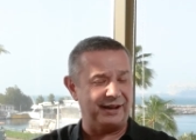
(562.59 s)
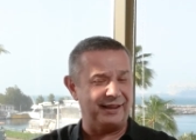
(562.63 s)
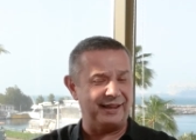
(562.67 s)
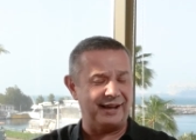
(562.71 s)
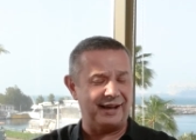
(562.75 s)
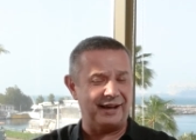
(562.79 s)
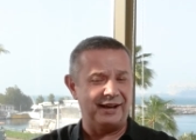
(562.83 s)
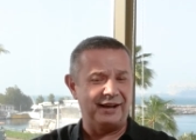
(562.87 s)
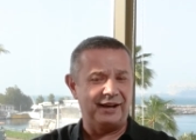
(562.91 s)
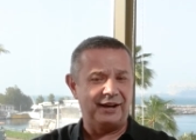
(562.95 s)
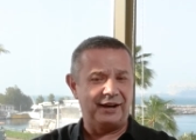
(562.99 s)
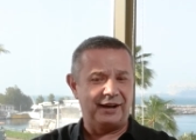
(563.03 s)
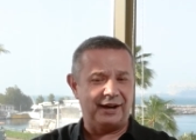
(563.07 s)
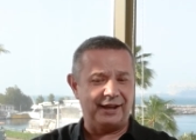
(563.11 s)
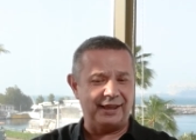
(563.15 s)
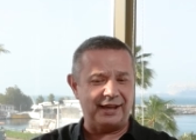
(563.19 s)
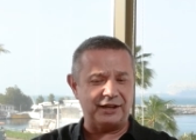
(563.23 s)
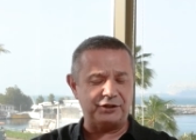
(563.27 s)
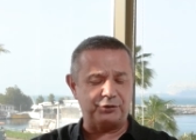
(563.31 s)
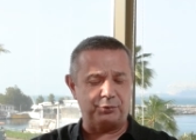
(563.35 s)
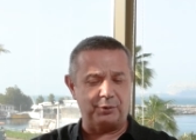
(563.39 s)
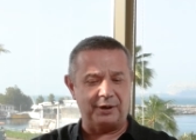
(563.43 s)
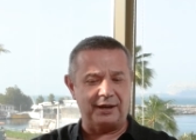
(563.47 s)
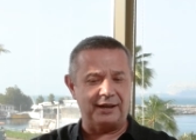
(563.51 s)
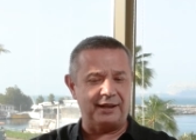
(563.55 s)
And
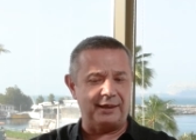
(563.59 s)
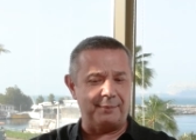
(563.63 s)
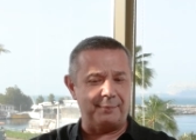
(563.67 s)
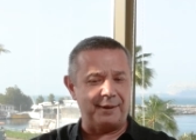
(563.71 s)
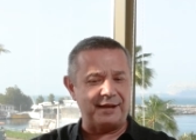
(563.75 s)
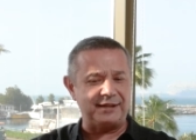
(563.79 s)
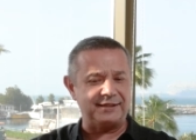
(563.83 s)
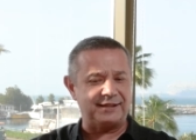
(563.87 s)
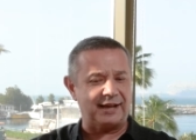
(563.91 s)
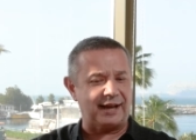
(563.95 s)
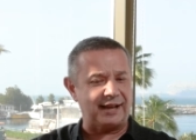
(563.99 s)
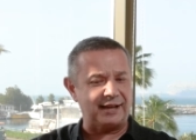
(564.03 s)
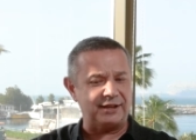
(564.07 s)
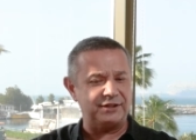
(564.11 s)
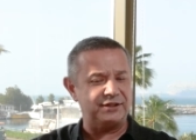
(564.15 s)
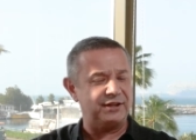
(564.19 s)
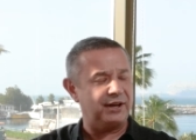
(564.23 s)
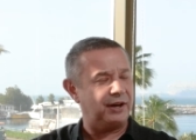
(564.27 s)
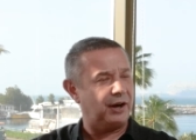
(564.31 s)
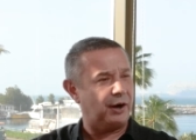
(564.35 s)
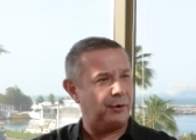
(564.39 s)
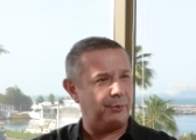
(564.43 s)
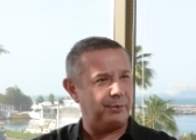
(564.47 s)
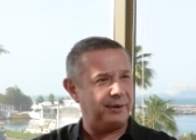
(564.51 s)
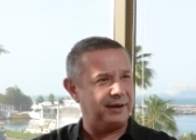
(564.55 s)
that's really the mentality,
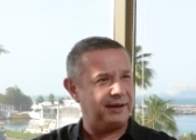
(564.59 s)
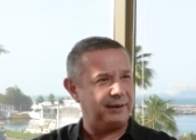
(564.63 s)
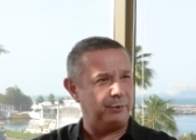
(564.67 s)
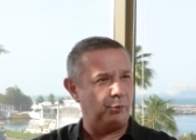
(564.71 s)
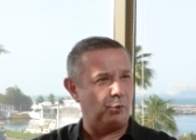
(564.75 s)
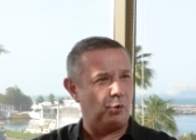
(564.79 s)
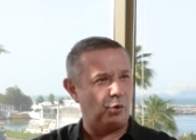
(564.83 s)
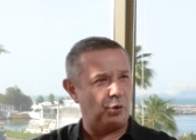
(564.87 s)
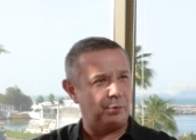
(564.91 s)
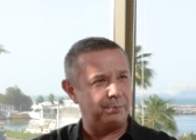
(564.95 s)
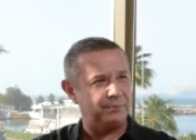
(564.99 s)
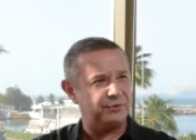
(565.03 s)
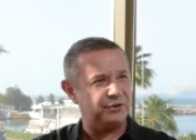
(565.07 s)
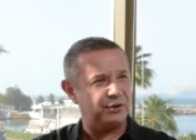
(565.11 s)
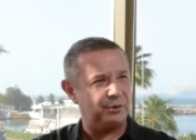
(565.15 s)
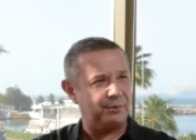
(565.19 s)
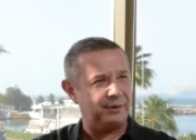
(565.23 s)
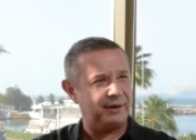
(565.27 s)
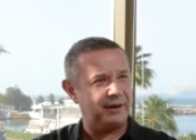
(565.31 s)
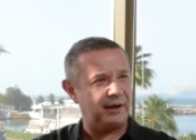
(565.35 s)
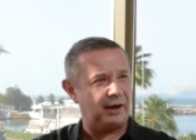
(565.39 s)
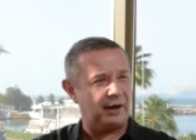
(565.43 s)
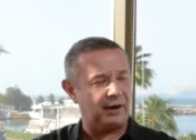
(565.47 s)
and I really warm to it.